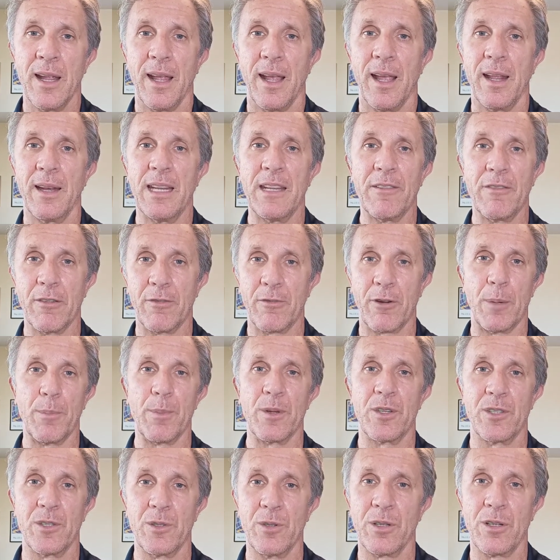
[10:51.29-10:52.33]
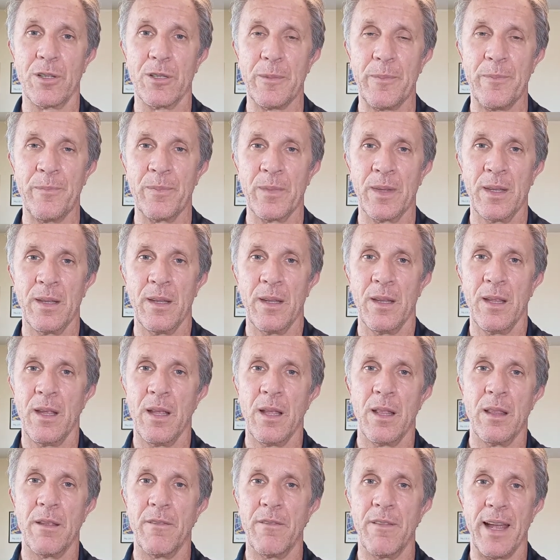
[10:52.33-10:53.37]
and even pharmaceutical.
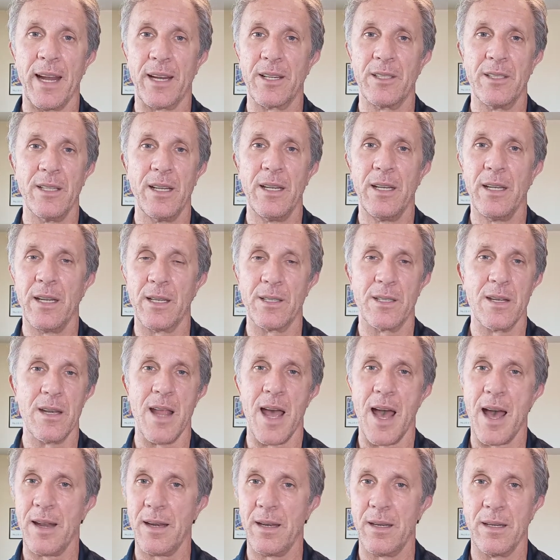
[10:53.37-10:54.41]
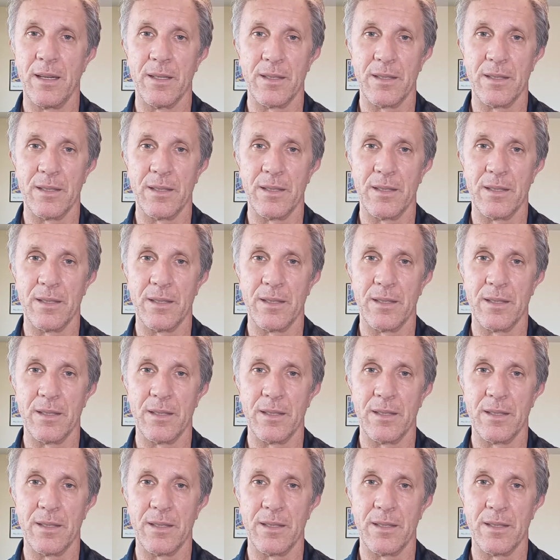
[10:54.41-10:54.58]
The vaccine does not